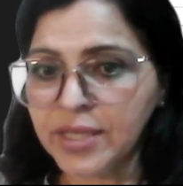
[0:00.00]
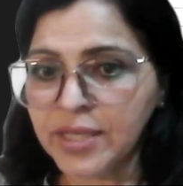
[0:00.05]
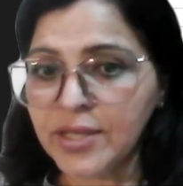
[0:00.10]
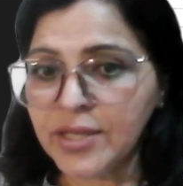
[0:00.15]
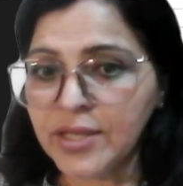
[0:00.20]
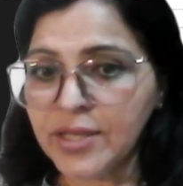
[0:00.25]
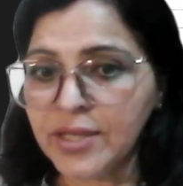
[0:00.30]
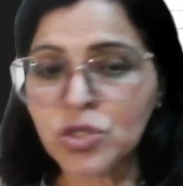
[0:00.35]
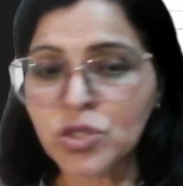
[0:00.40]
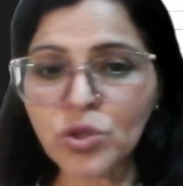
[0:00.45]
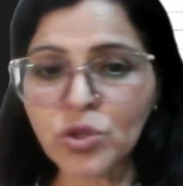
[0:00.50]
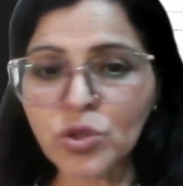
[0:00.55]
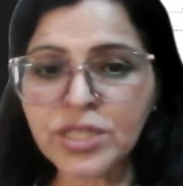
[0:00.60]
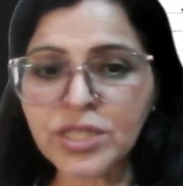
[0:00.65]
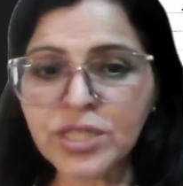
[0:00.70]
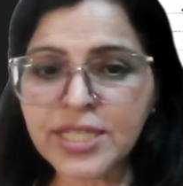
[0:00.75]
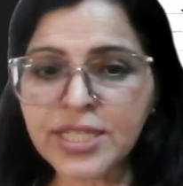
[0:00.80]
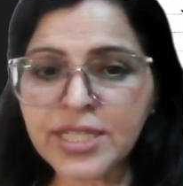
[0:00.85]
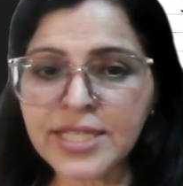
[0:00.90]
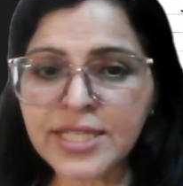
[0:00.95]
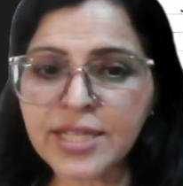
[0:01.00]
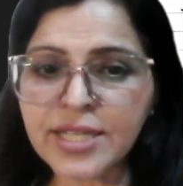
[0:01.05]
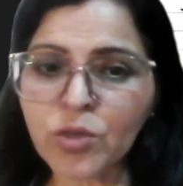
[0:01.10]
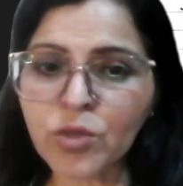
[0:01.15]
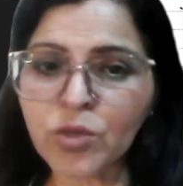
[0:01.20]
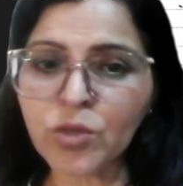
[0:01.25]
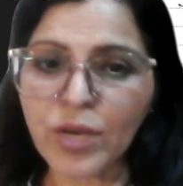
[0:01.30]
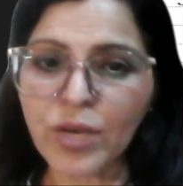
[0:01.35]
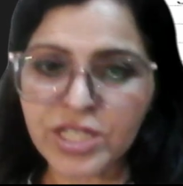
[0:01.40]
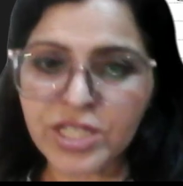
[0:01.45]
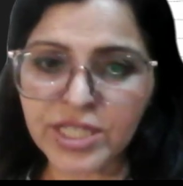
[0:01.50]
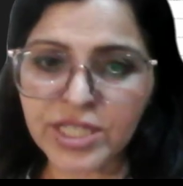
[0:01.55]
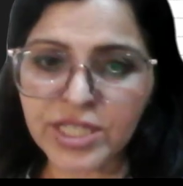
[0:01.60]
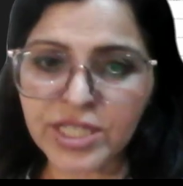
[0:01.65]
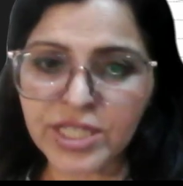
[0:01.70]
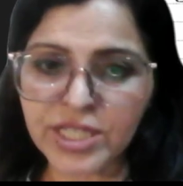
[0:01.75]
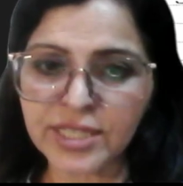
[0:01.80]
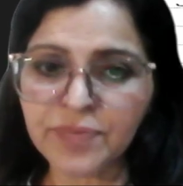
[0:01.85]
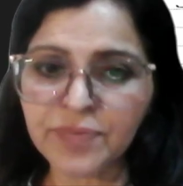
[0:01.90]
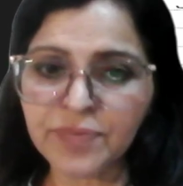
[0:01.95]
So this is the
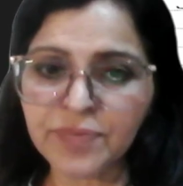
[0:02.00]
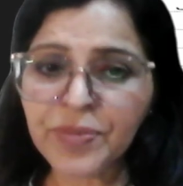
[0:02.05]
question,